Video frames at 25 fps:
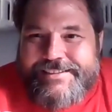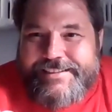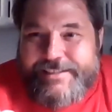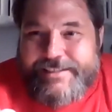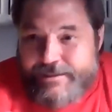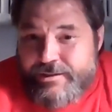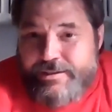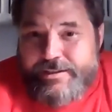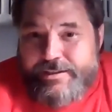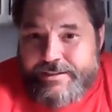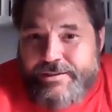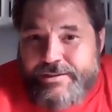
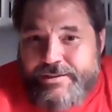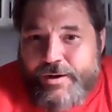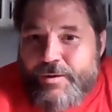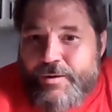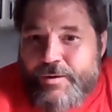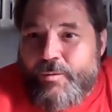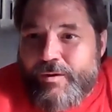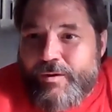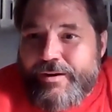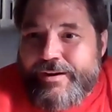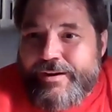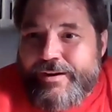it's
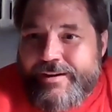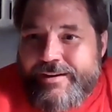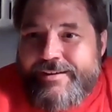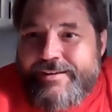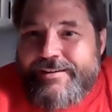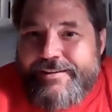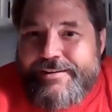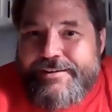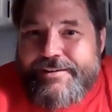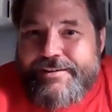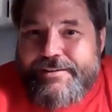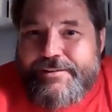hard work,
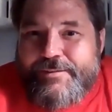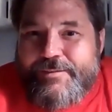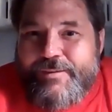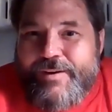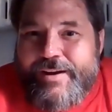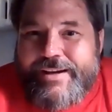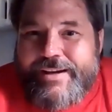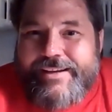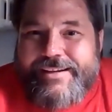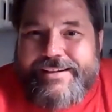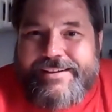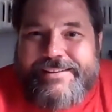
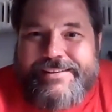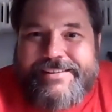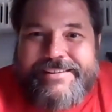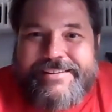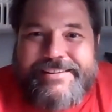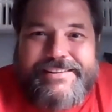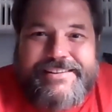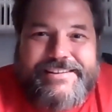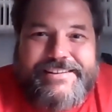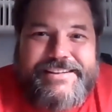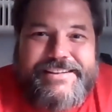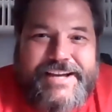right?
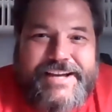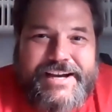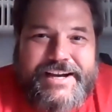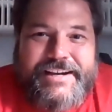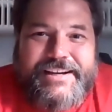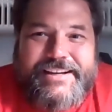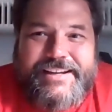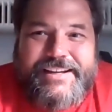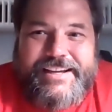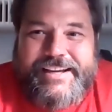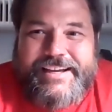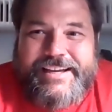Yeah,
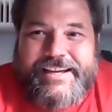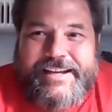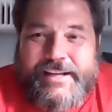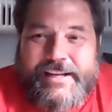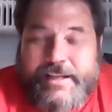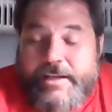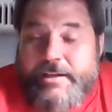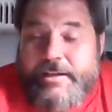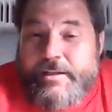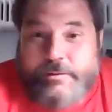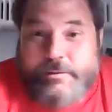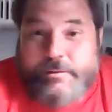and
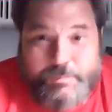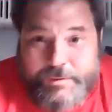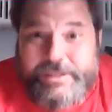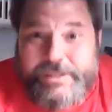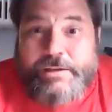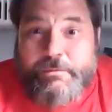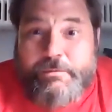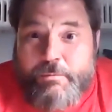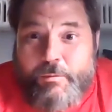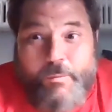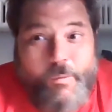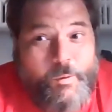it's
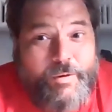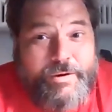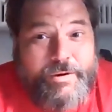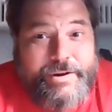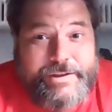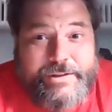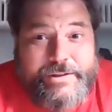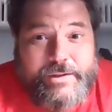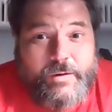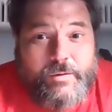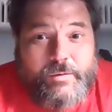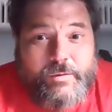really
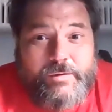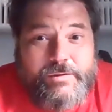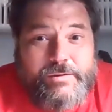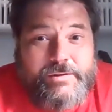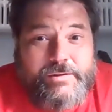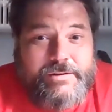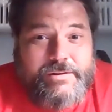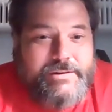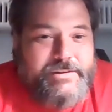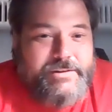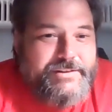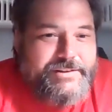rewarding though,
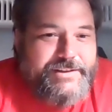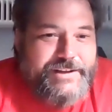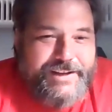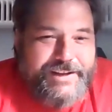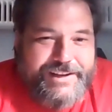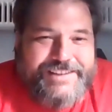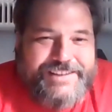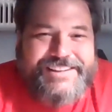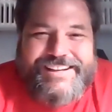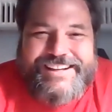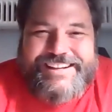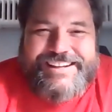
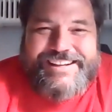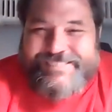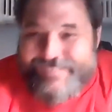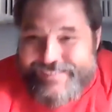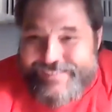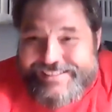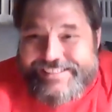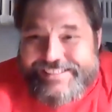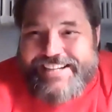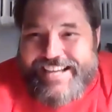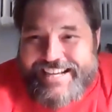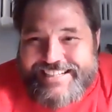
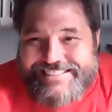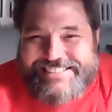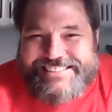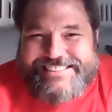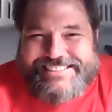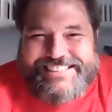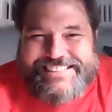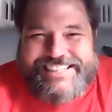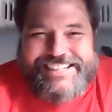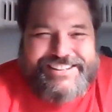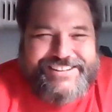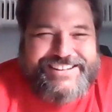really
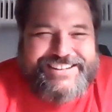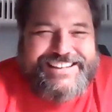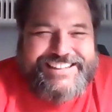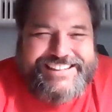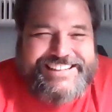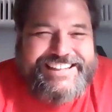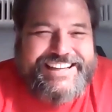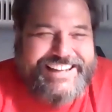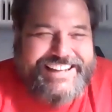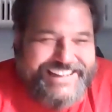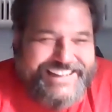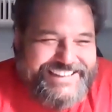
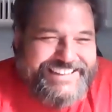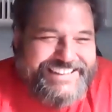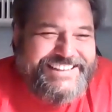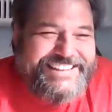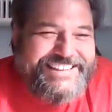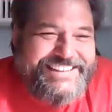necessary. Yeah.